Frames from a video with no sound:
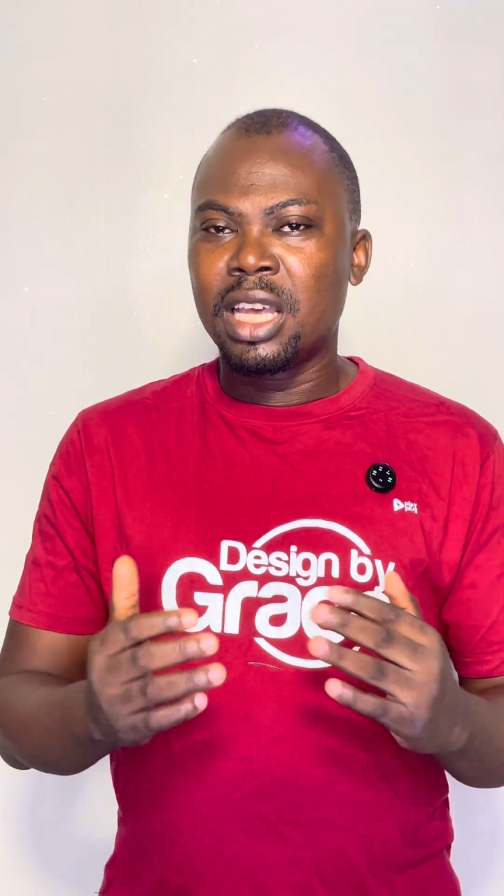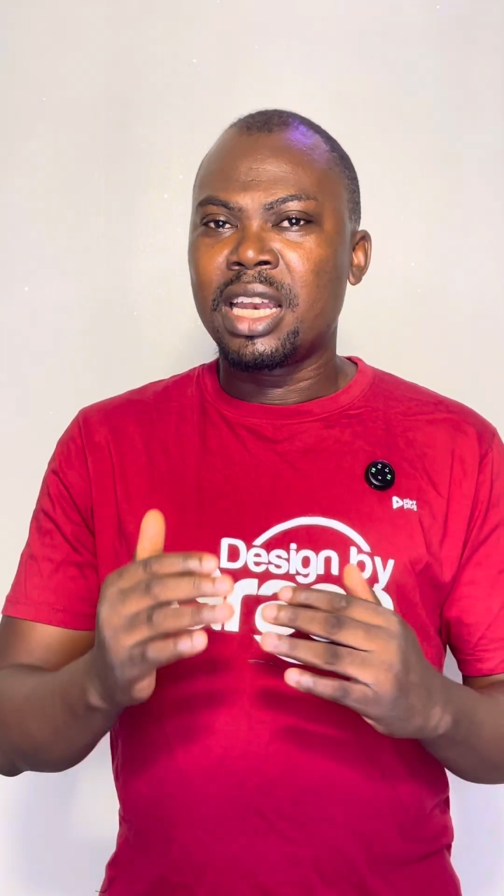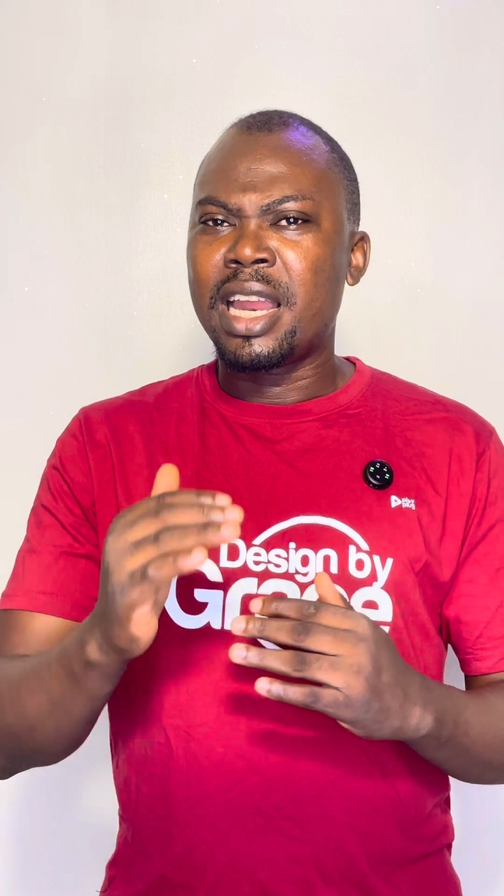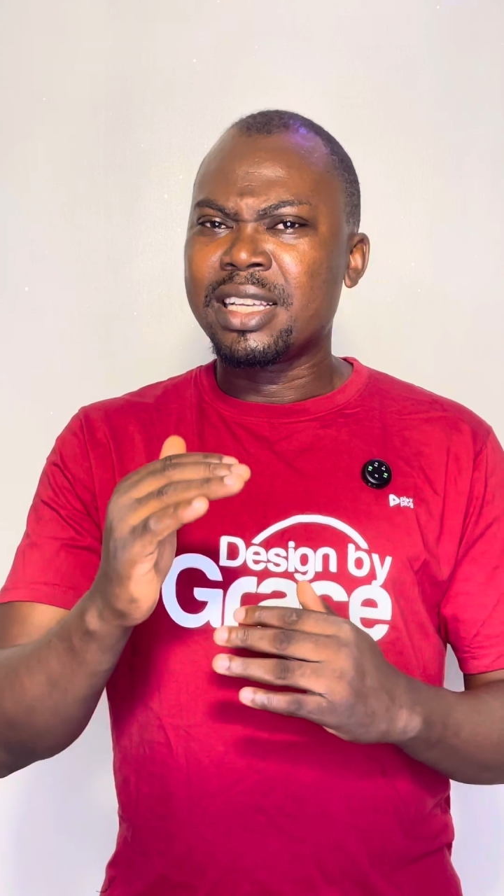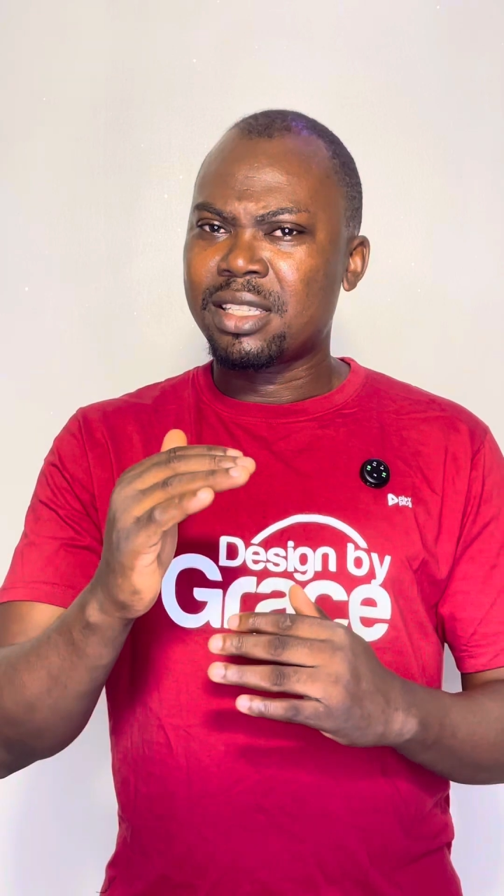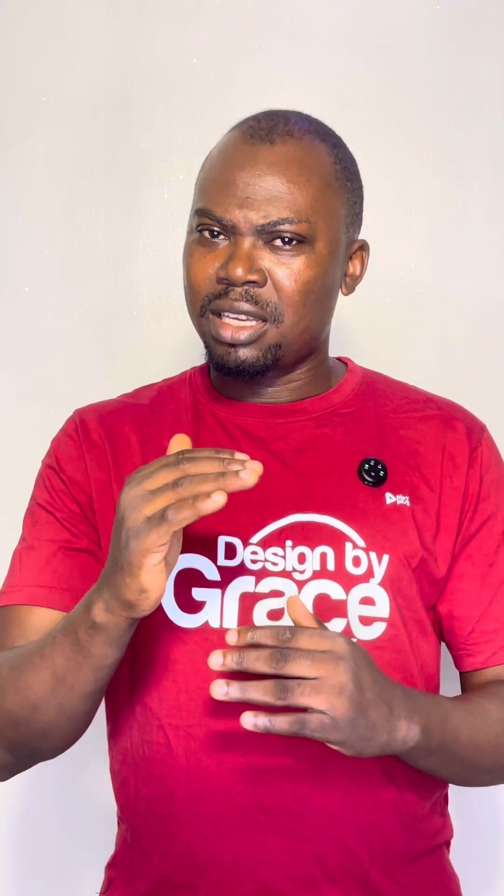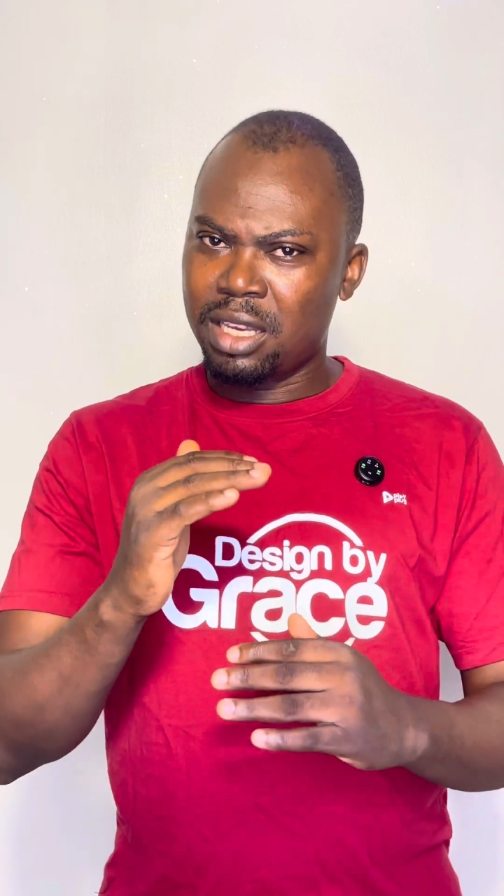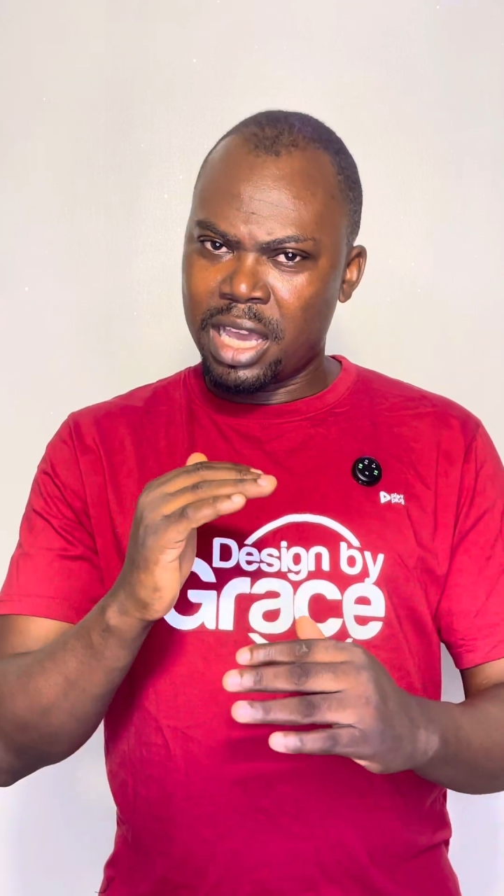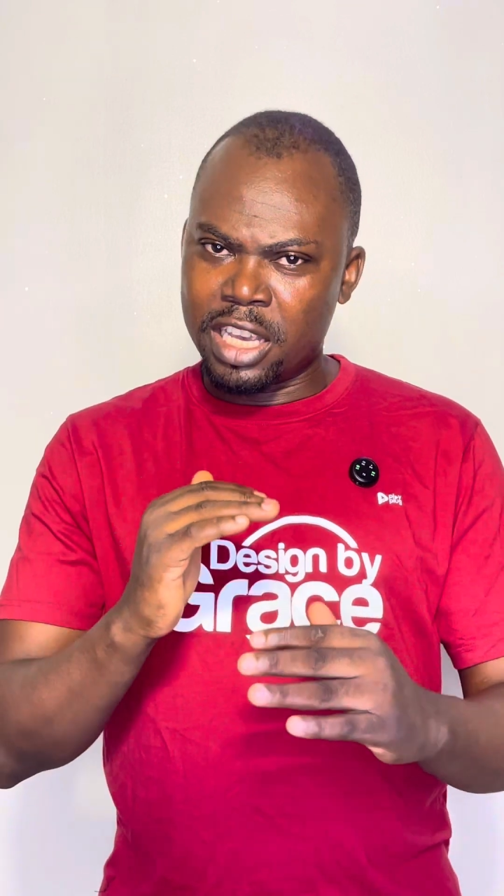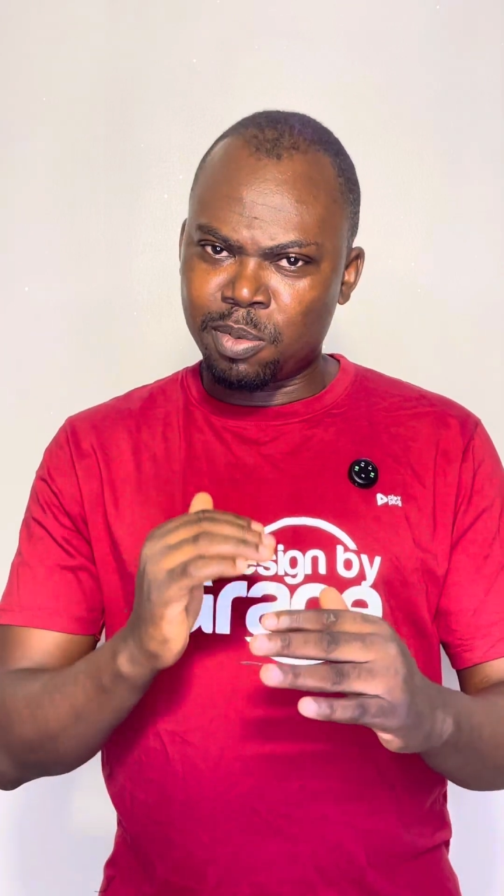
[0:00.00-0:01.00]
let's
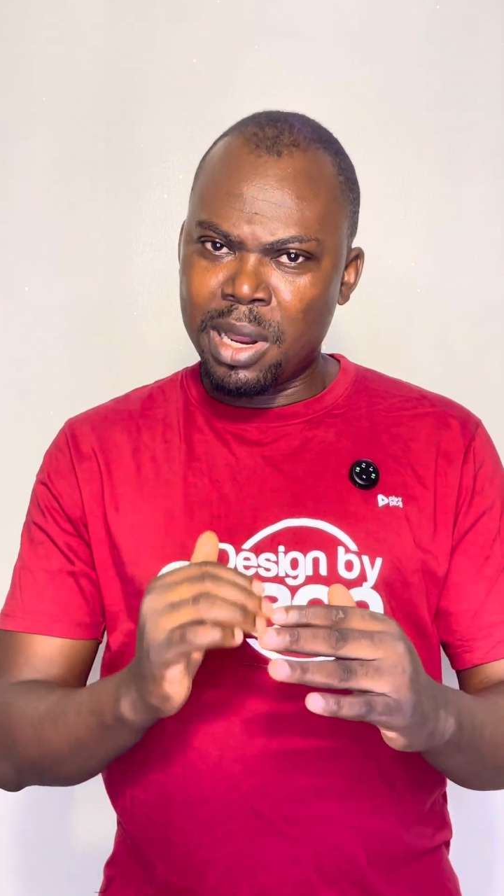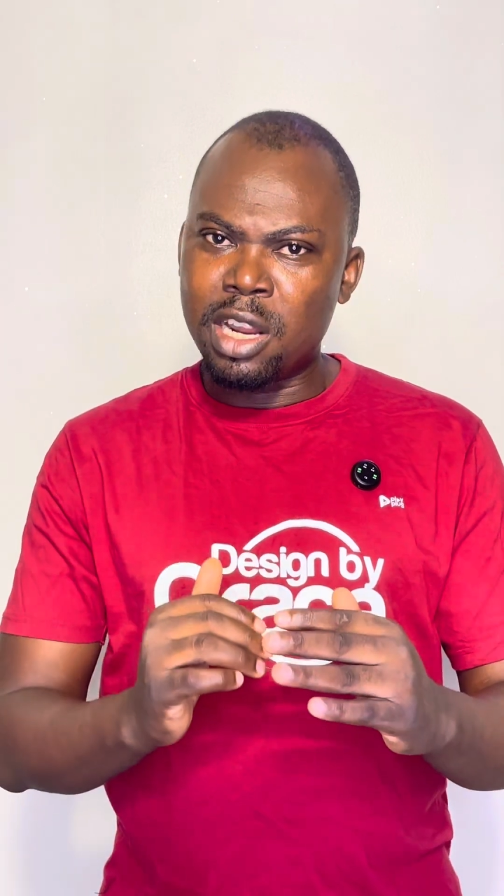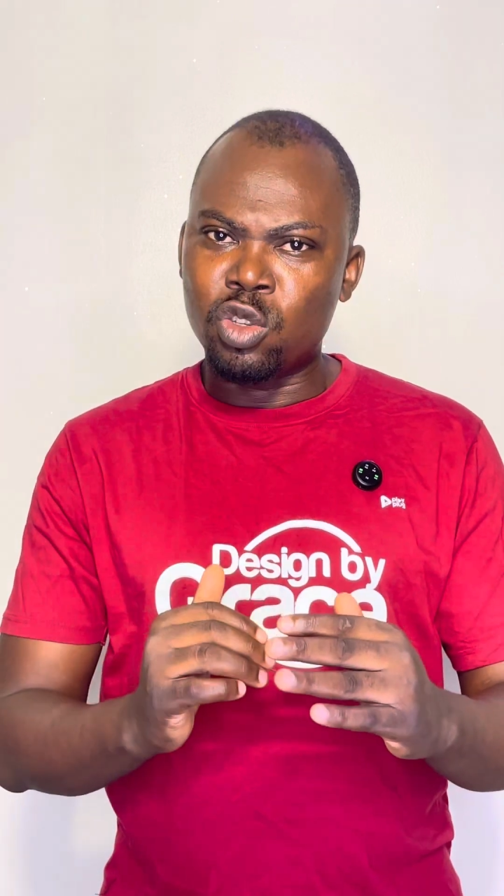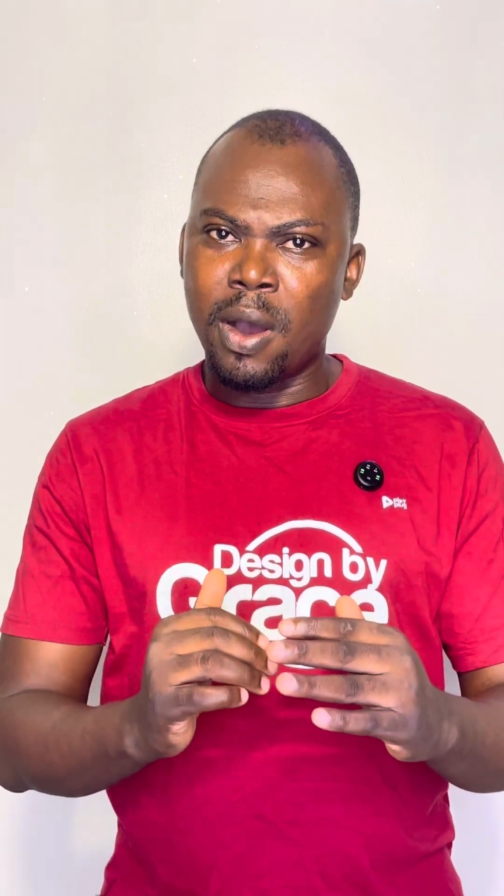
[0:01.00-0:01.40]
explain it to